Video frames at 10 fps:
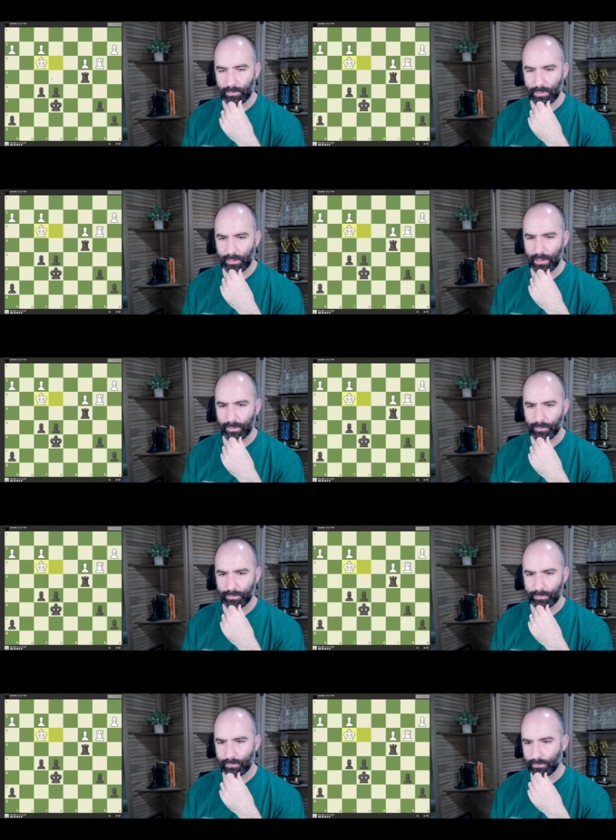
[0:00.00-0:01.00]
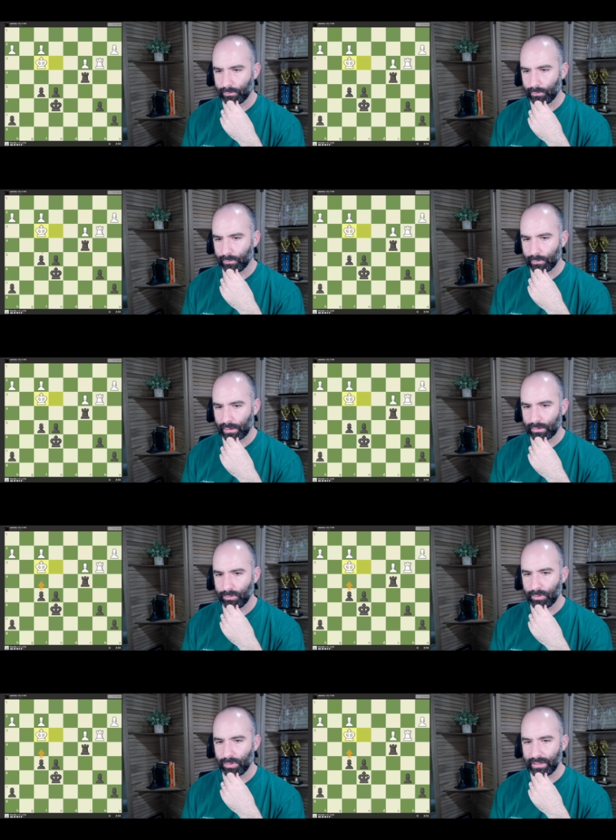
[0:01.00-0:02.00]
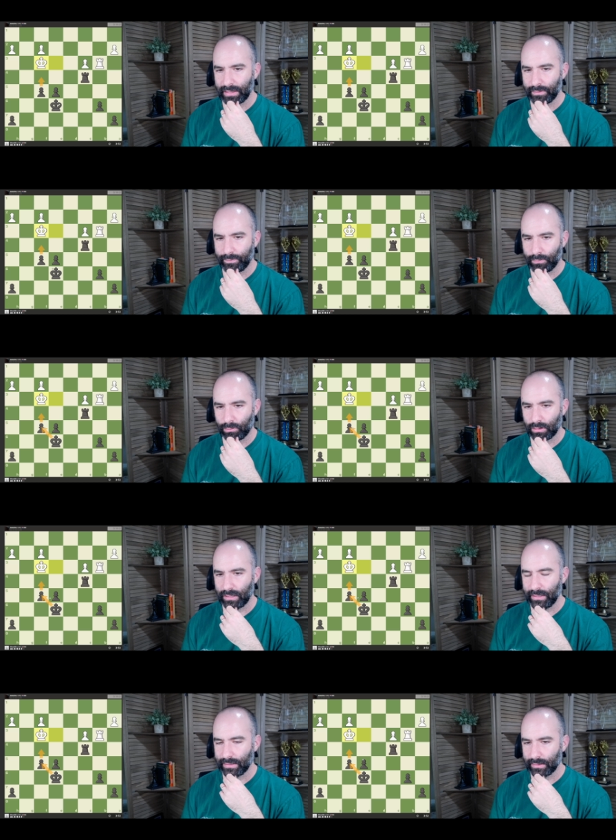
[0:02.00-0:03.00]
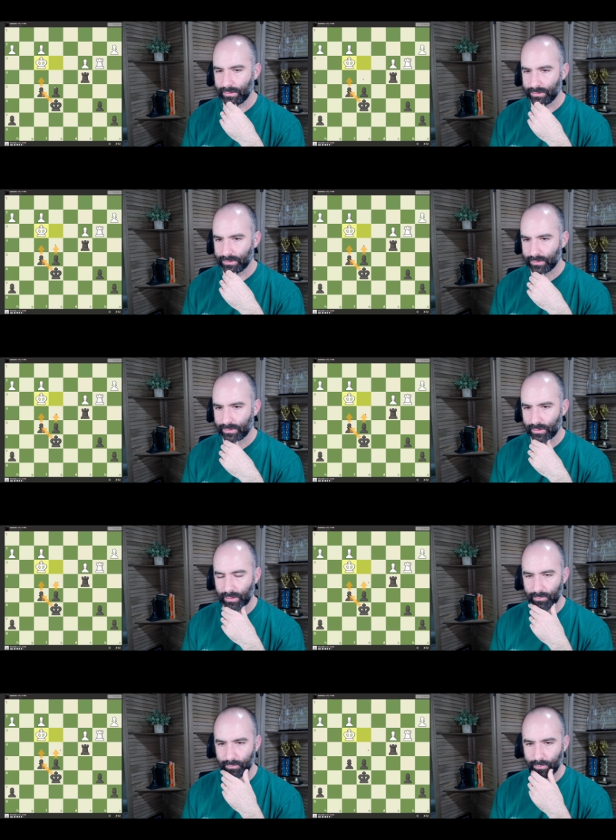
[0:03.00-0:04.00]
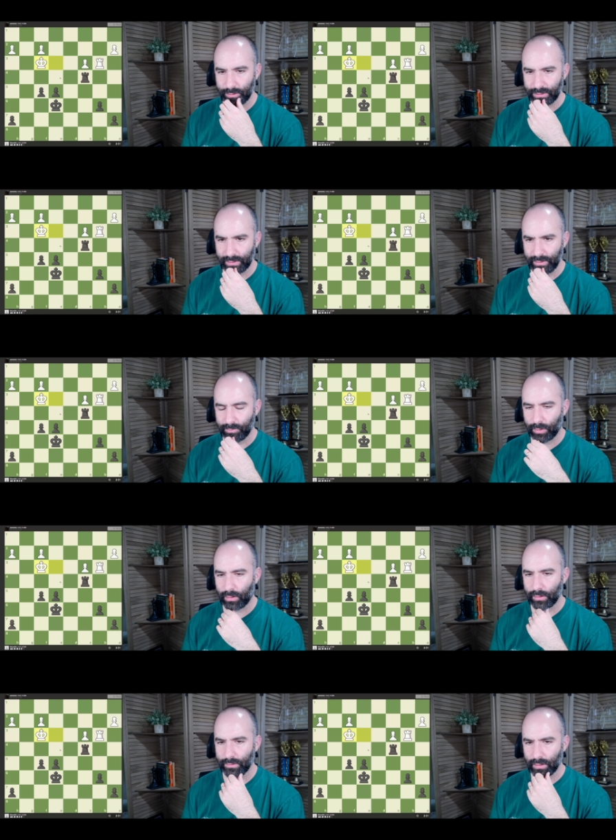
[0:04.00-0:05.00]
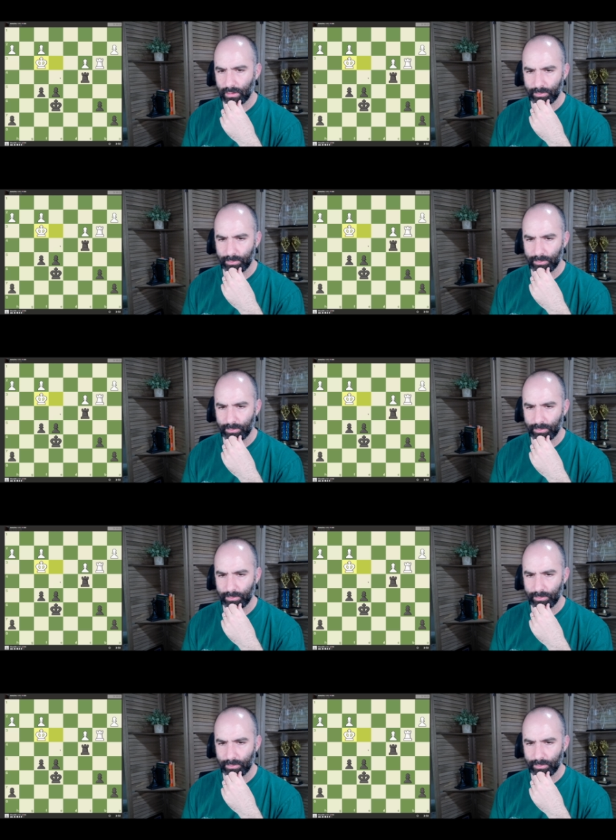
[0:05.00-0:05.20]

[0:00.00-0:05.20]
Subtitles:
Okay, I guess we can play f4 king and just start pushing these pawns up.